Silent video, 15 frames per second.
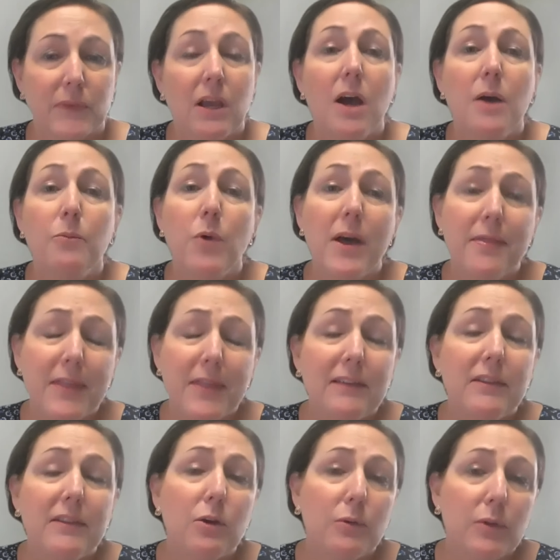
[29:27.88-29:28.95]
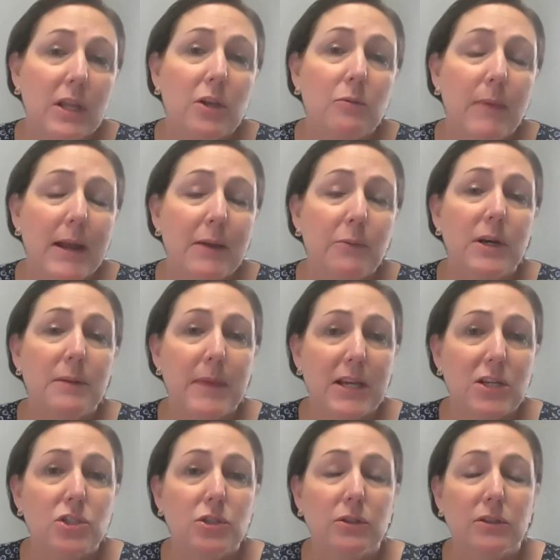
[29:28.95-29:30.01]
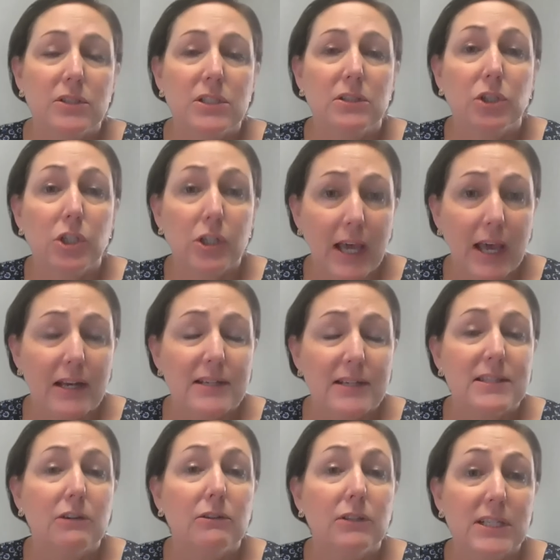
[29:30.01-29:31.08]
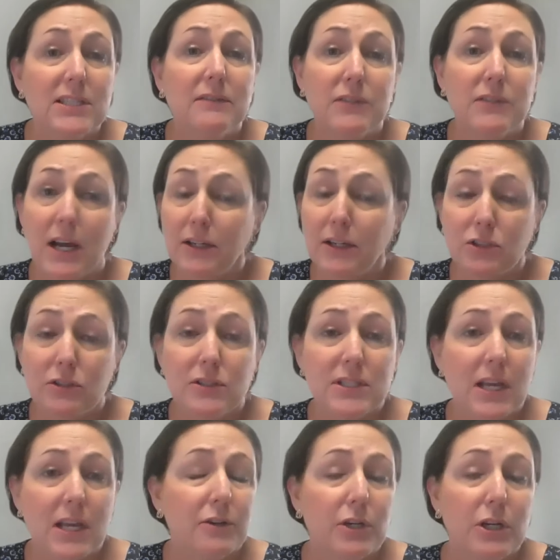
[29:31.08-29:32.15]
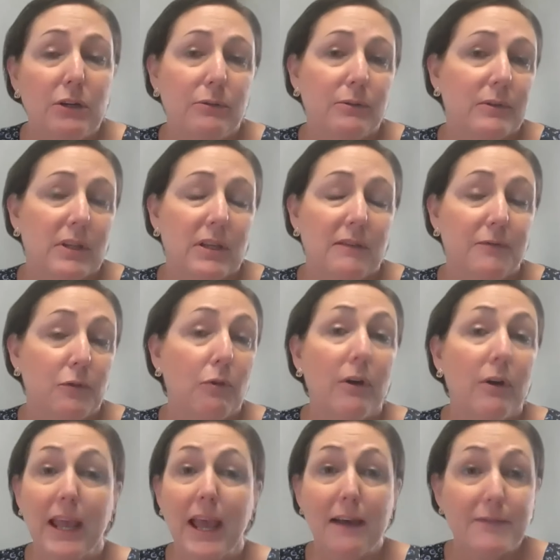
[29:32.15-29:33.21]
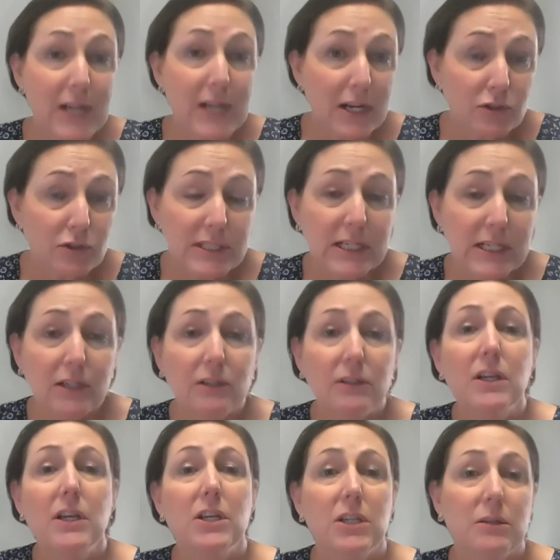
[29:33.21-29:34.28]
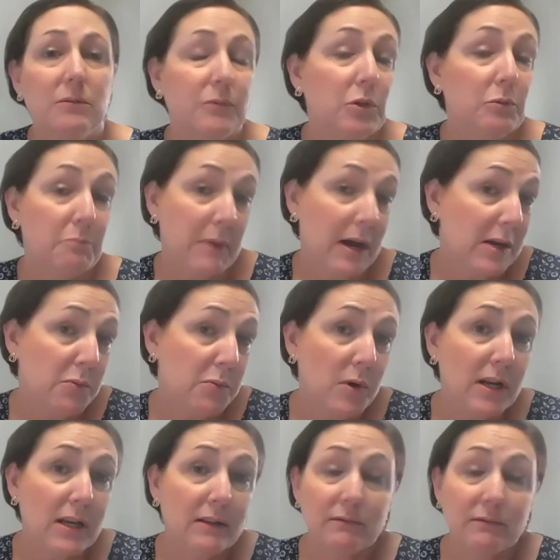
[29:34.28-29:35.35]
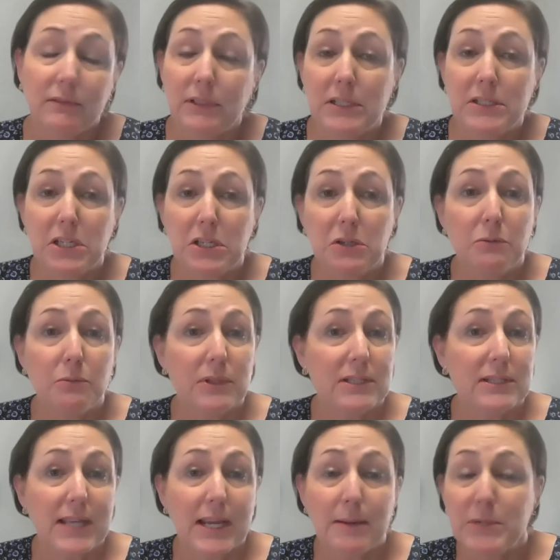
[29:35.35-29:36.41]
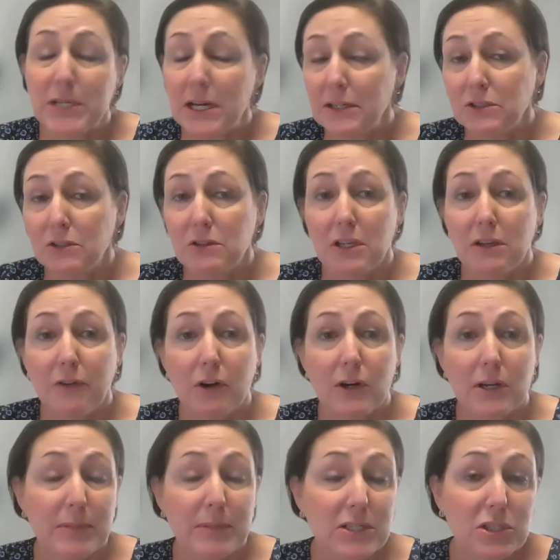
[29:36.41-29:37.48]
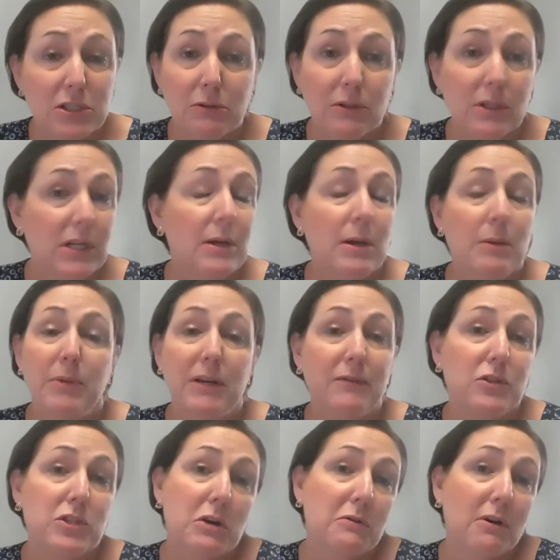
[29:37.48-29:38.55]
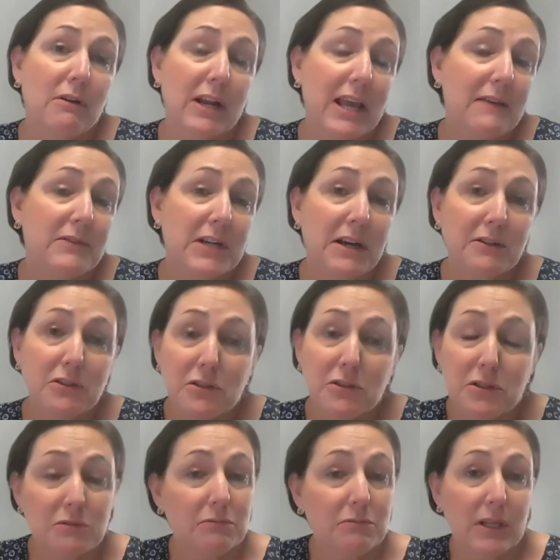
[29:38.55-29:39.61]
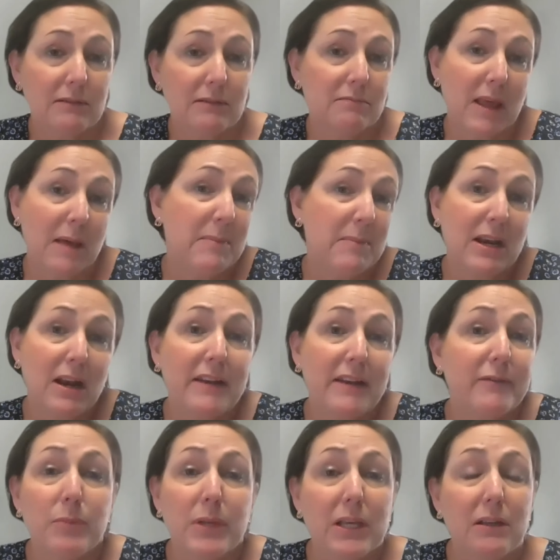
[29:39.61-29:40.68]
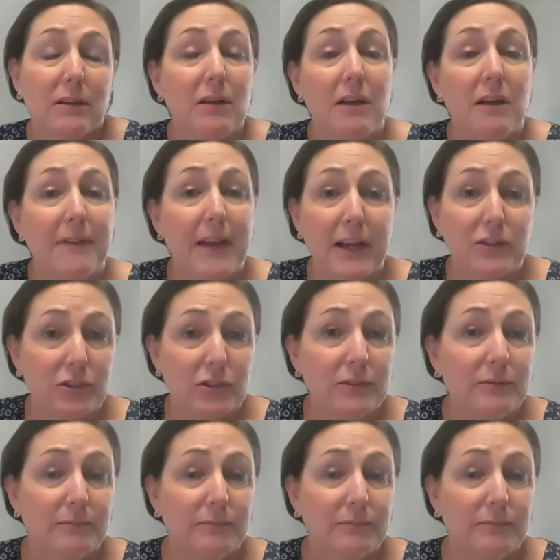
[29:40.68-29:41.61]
One thing though that you might want to make sure to look at is their list of doctors. I don't know if you already have doctors here, you might want to continue with the same doctor that you've already been to. But if you don't already have doctors, that may not even be a factor.